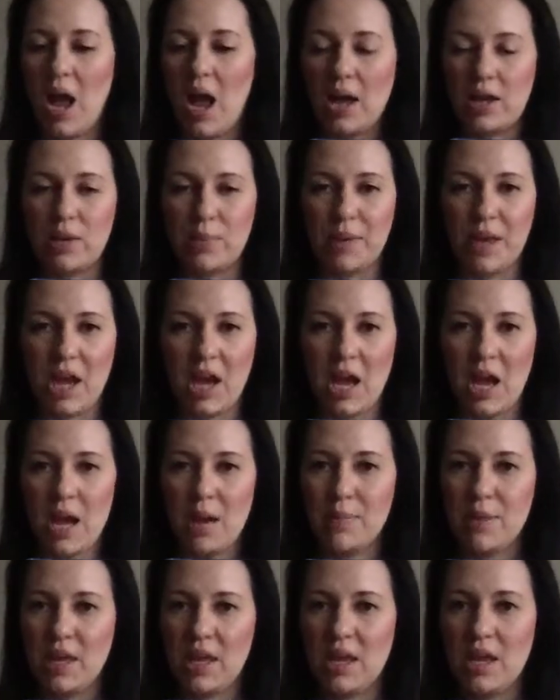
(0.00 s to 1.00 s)
It could be a
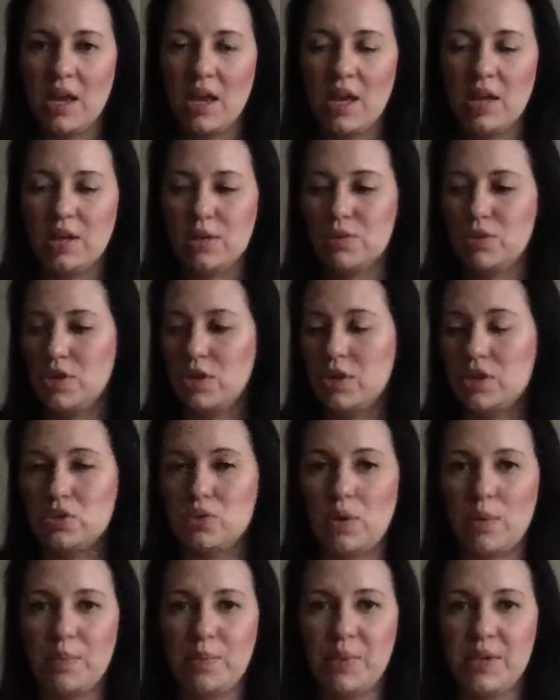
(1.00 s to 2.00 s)
hobby. You turn
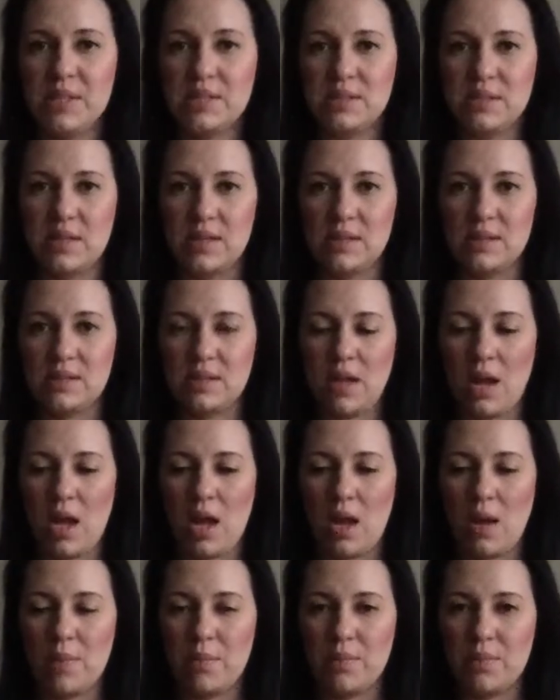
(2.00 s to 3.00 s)
into a business,
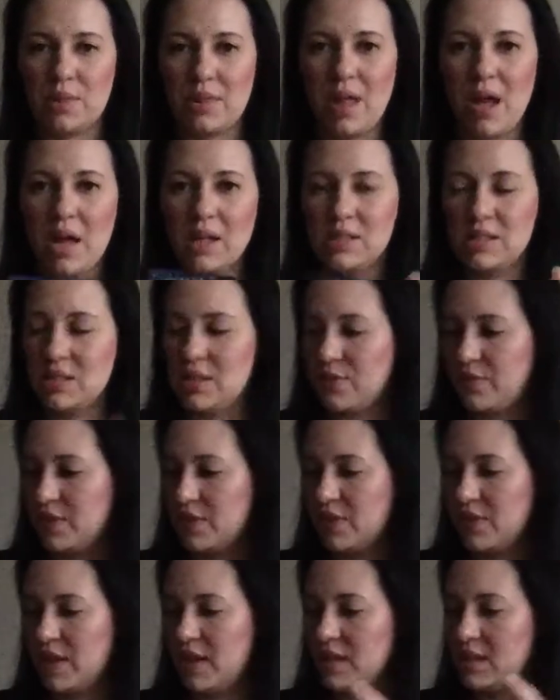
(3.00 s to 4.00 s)
lots of
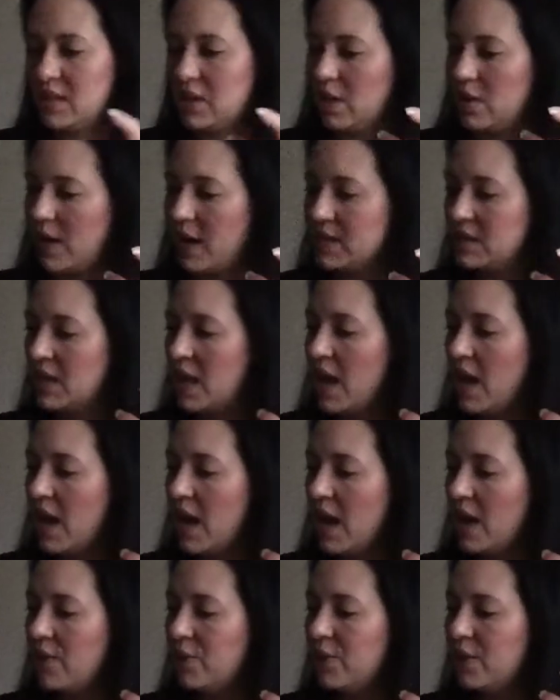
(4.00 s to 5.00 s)
different things here, you guys.
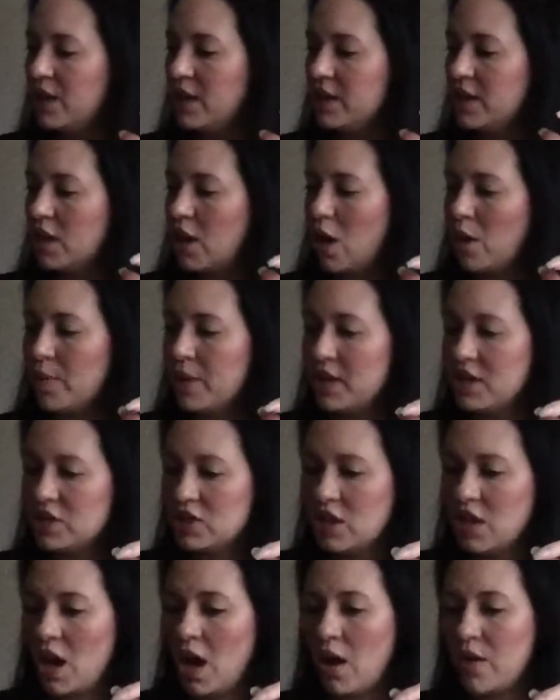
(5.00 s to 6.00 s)
And I feel like the
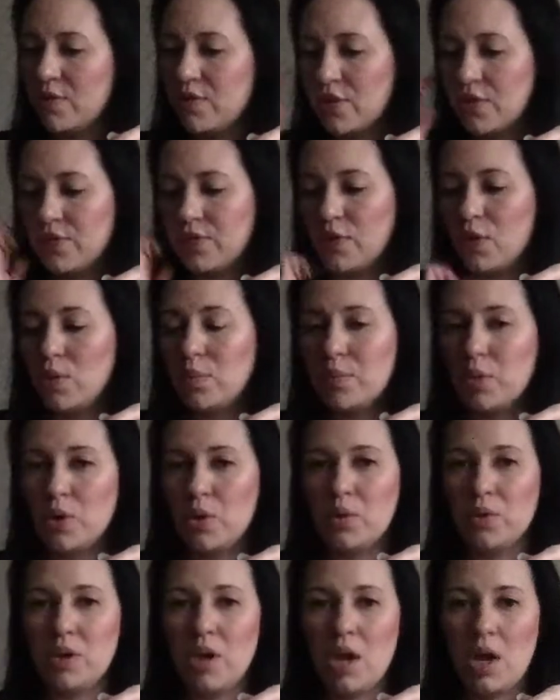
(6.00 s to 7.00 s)
culmination of the full
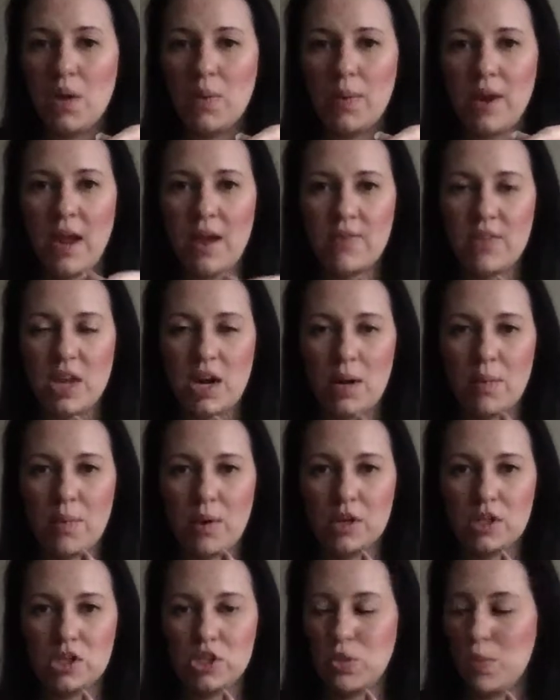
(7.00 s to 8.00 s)
moon, we have that on
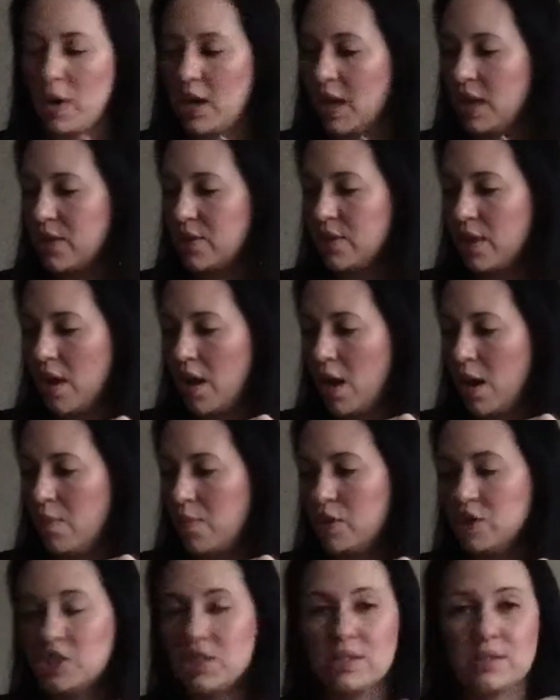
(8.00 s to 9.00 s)
March 20th,
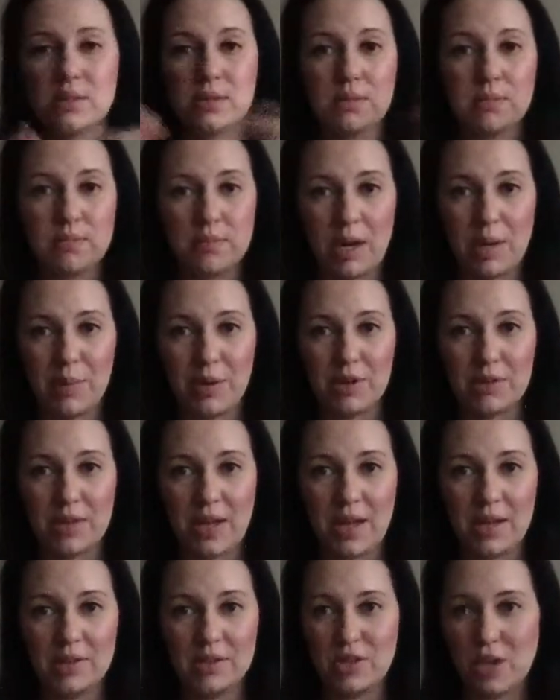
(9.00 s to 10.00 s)
which is my
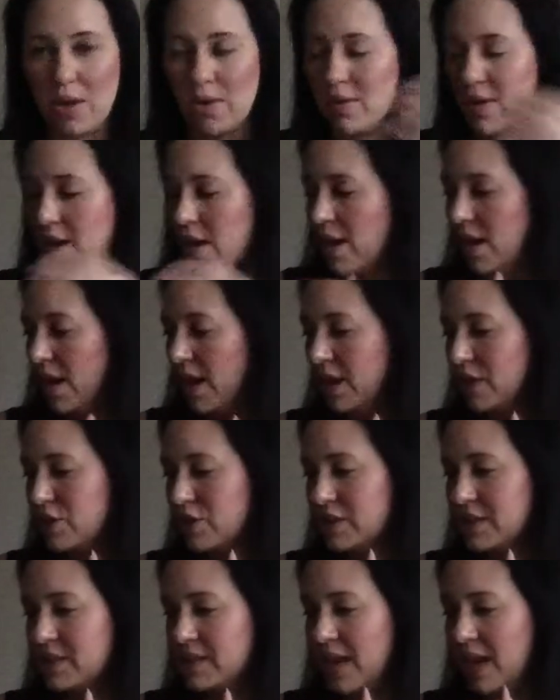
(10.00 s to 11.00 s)
birthday, so
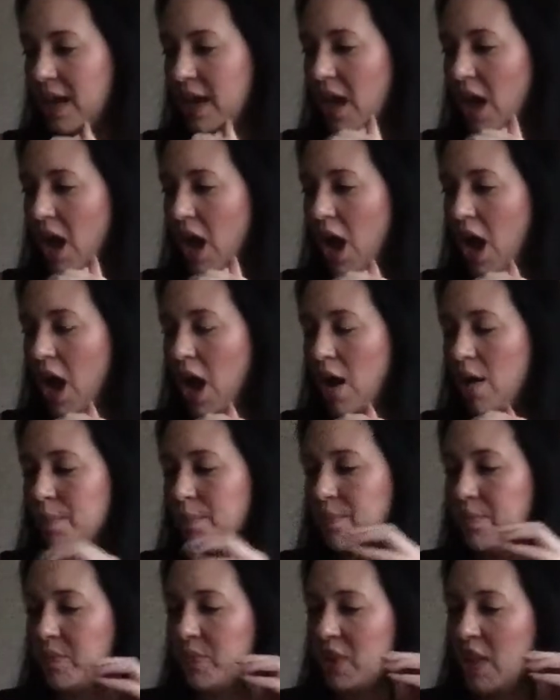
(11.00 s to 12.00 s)
interesting.
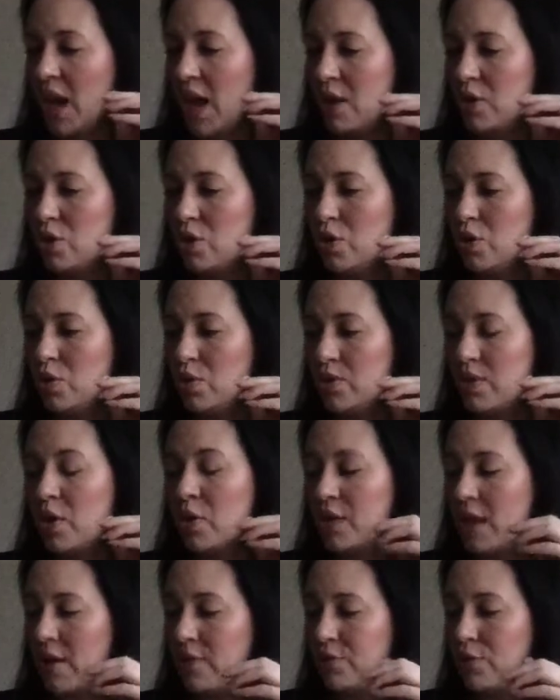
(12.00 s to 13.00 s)

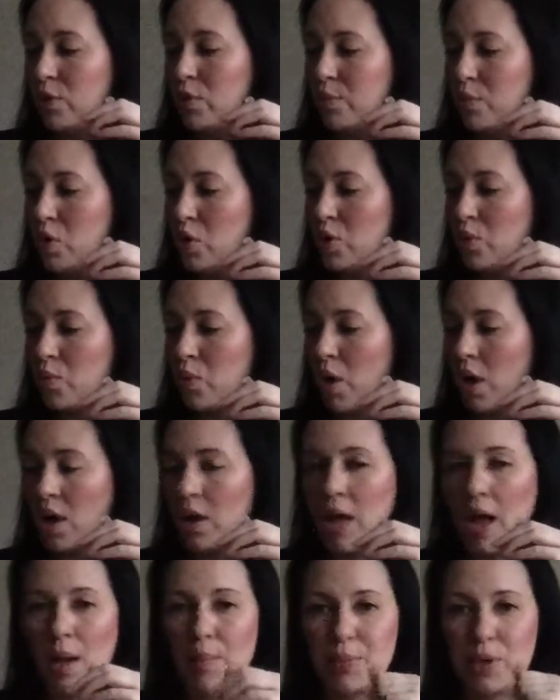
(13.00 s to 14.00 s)
That full moon
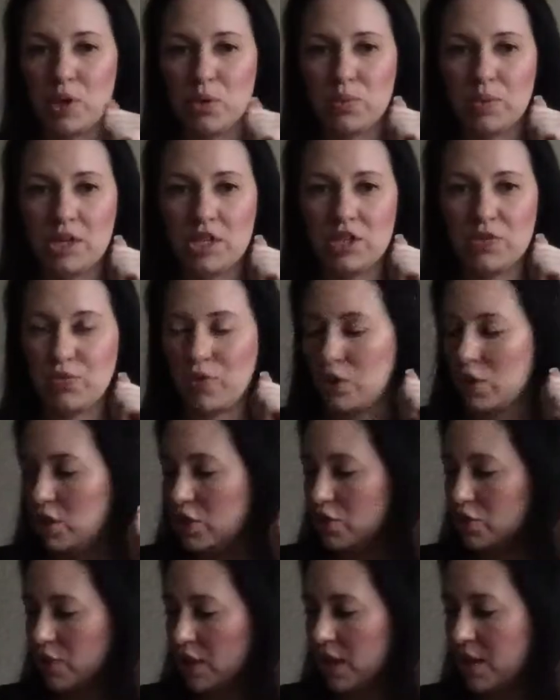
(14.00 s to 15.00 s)
will help you reach for
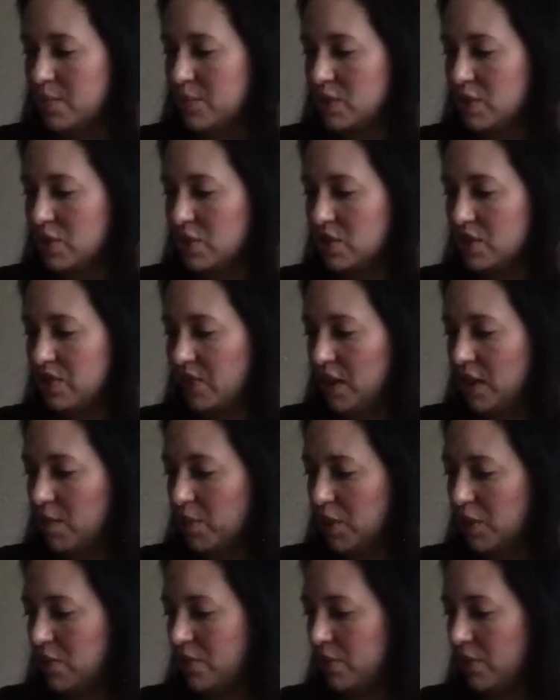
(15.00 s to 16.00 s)
your dreams, so it's very
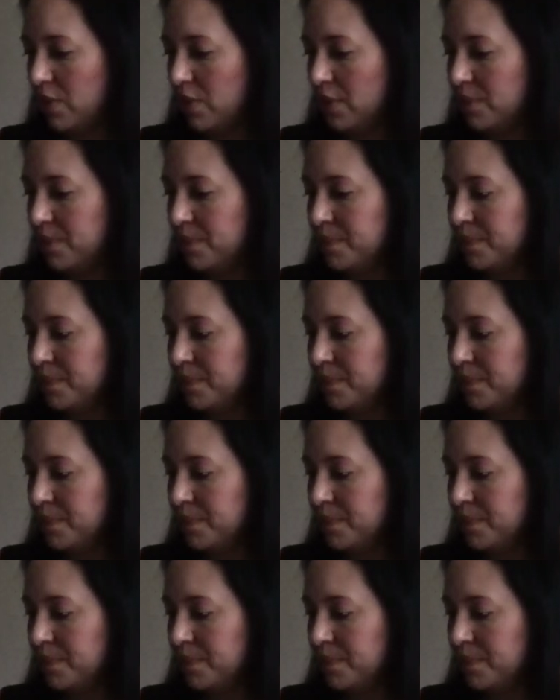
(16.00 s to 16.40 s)
beautiful.